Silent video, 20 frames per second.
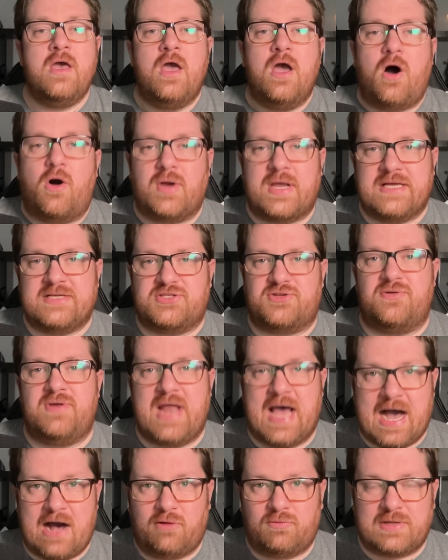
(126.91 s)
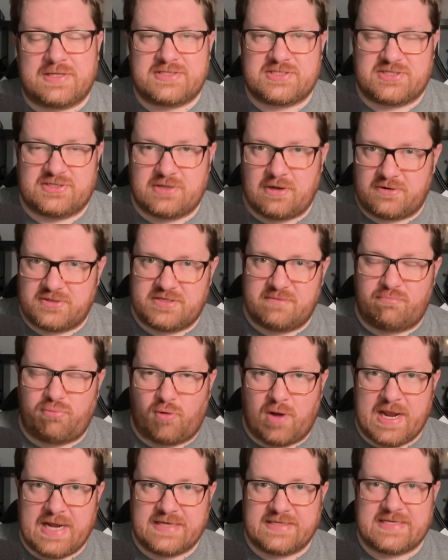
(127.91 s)
Okay, so now let's start to
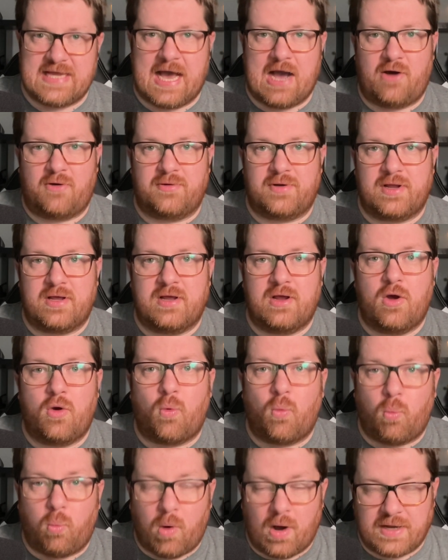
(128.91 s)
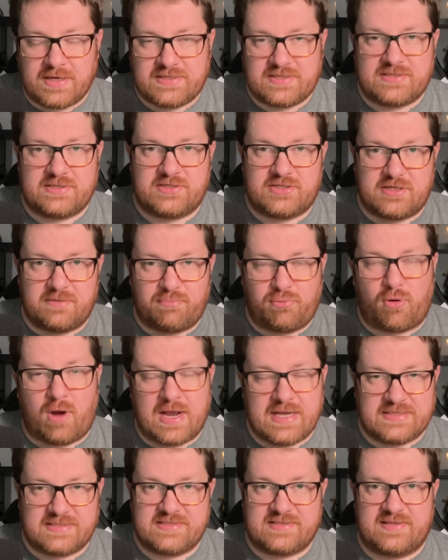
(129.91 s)
break down what to
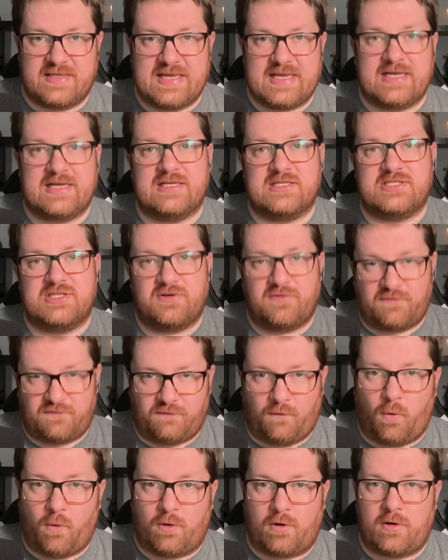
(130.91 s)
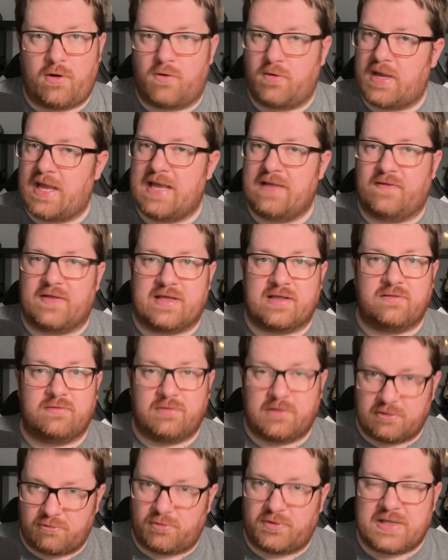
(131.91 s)
price things for. Okay, like
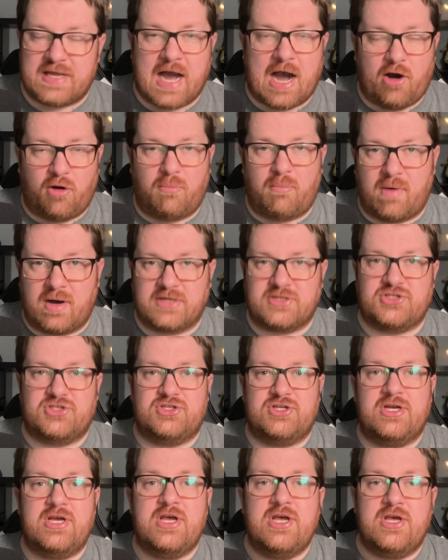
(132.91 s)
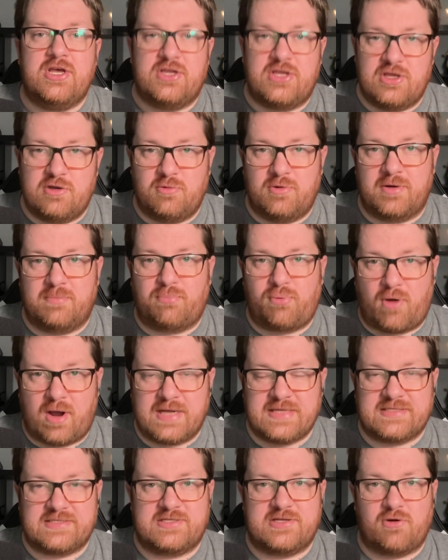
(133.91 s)
literally how much you would
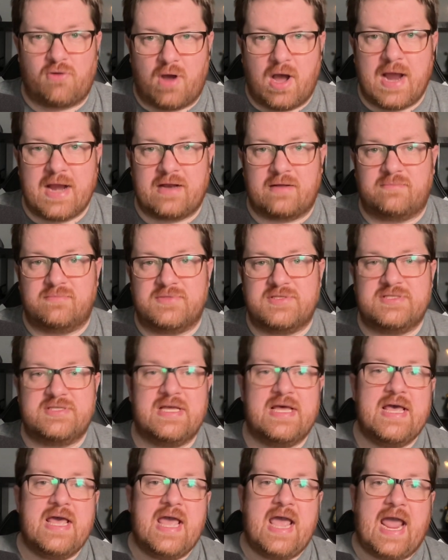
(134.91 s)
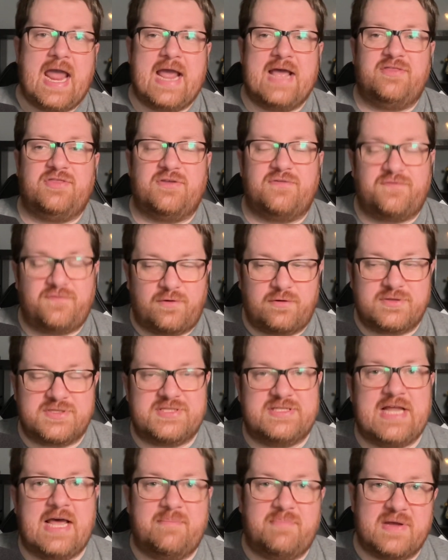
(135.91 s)
price your items. And the first
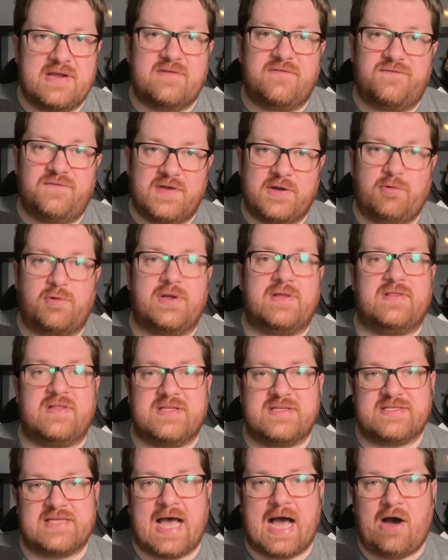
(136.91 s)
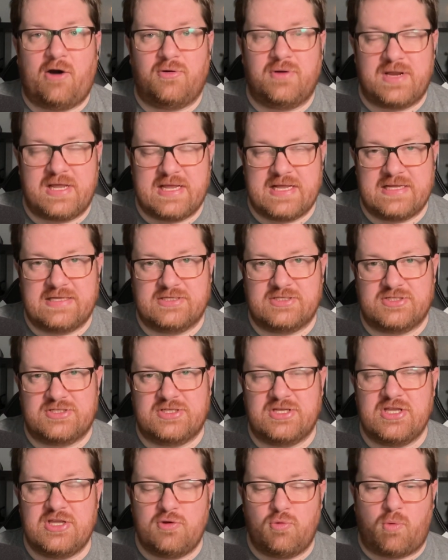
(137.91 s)
step in figuring this out is
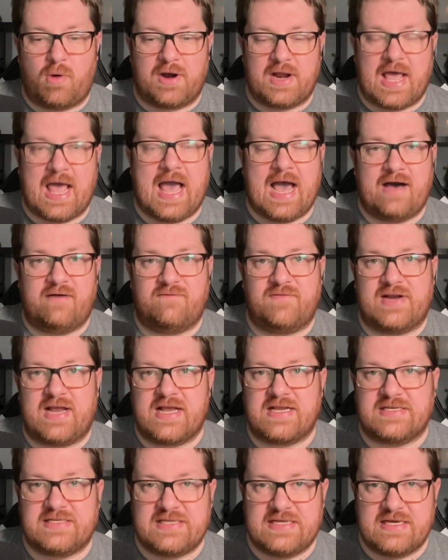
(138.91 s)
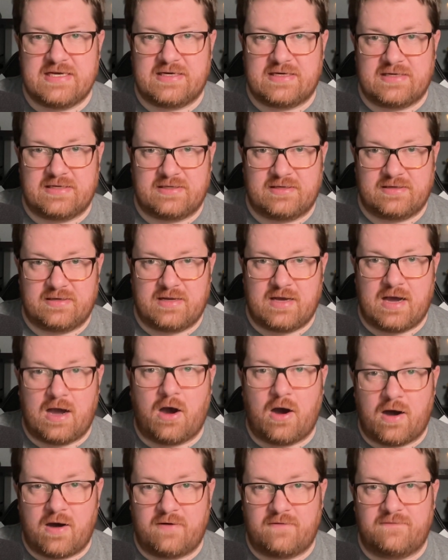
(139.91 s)
you want to have an idea
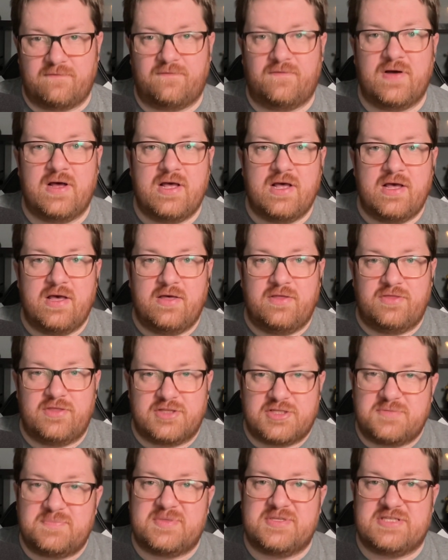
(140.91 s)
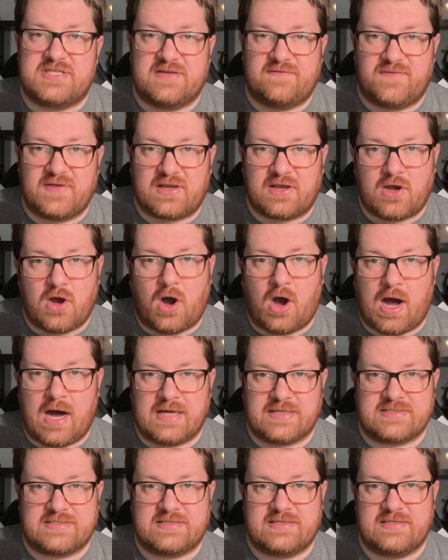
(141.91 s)
of the specific
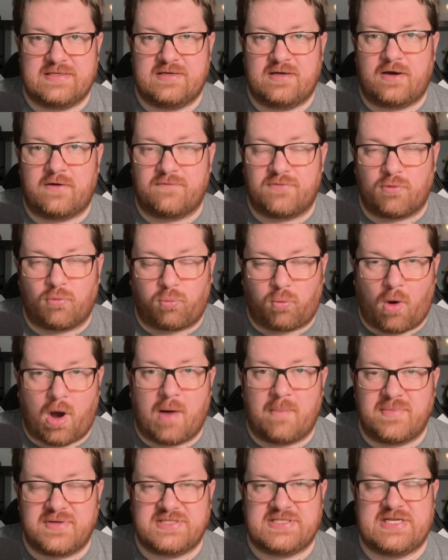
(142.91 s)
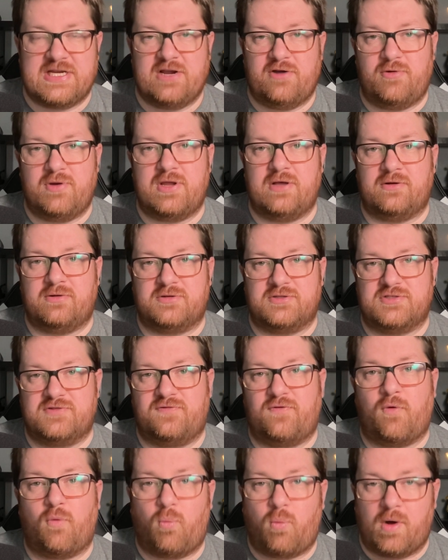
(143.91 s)
cost of the raw materials
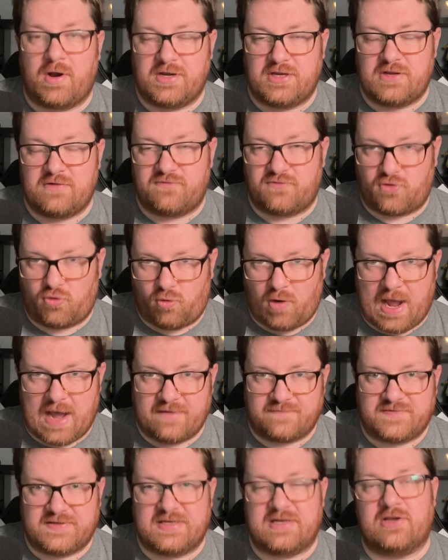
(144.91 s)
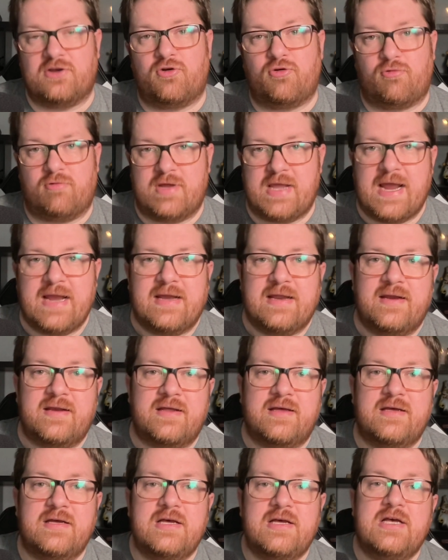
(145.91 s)
for what you've crafted and created.
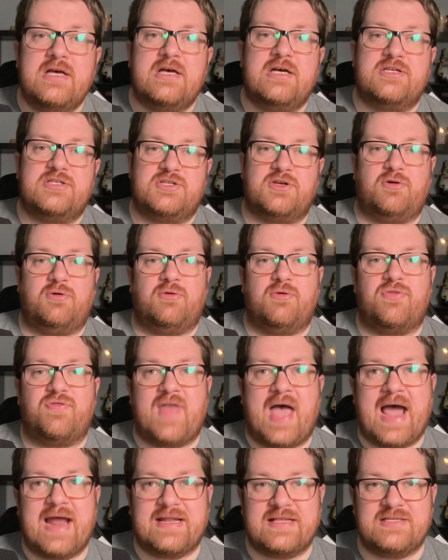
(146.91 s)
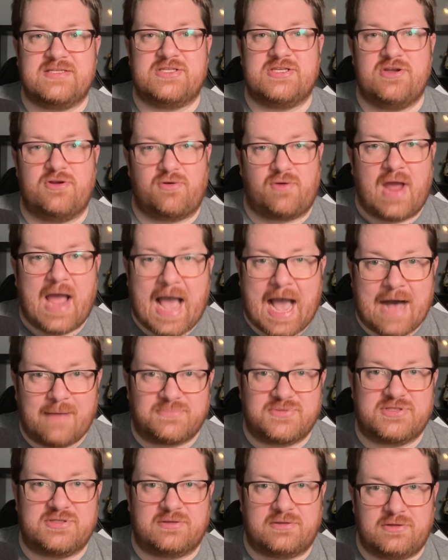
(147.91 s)
So that is your
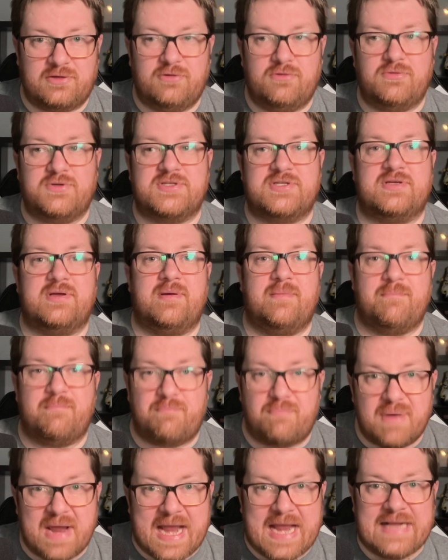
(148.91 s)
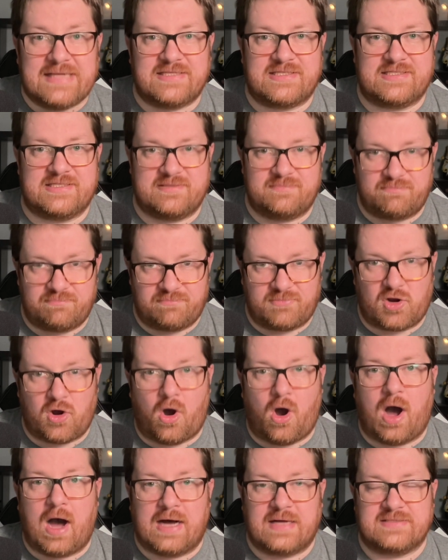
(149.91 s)
absolute base
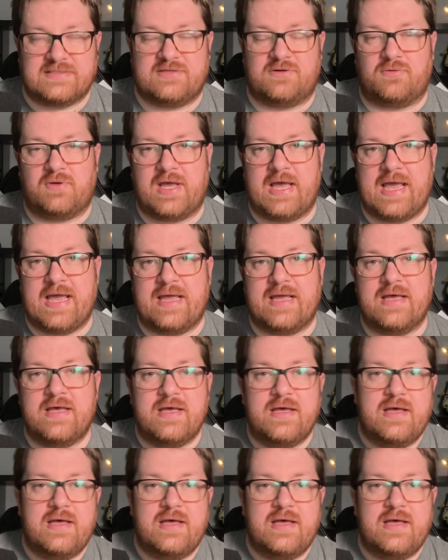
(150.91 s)
cost, okay?